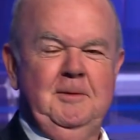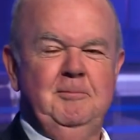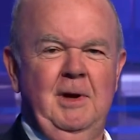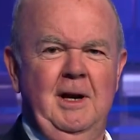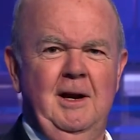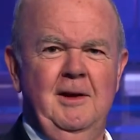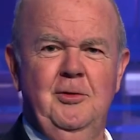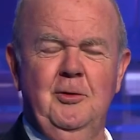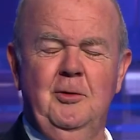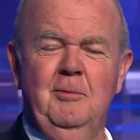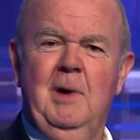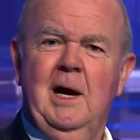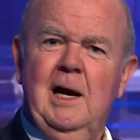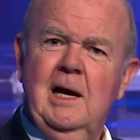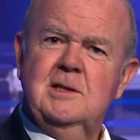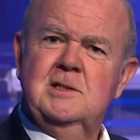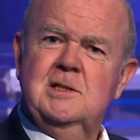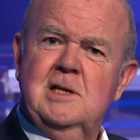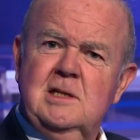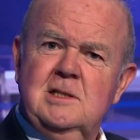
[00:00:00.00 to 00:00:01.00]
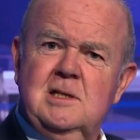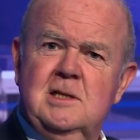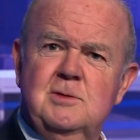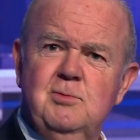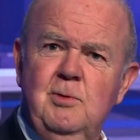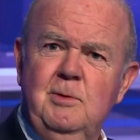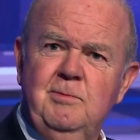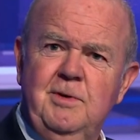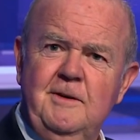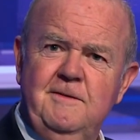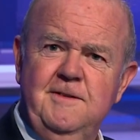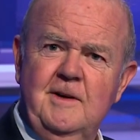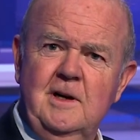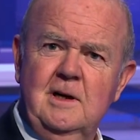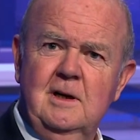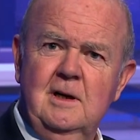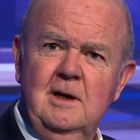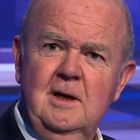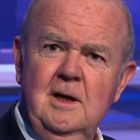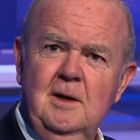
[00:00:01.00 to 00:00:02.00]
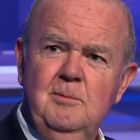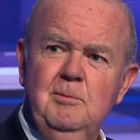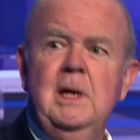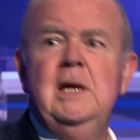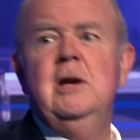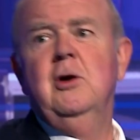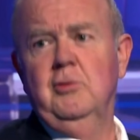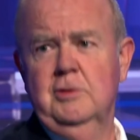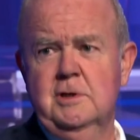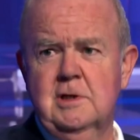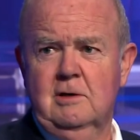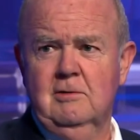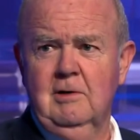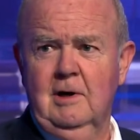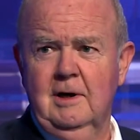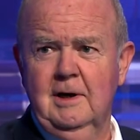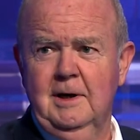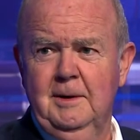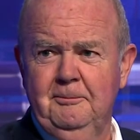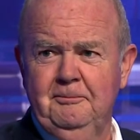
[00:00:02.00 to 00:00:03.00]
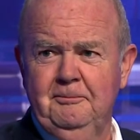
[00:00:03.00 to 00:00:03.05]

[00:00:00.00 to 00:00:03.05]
But I thought my ancestors would prefer me not to cry.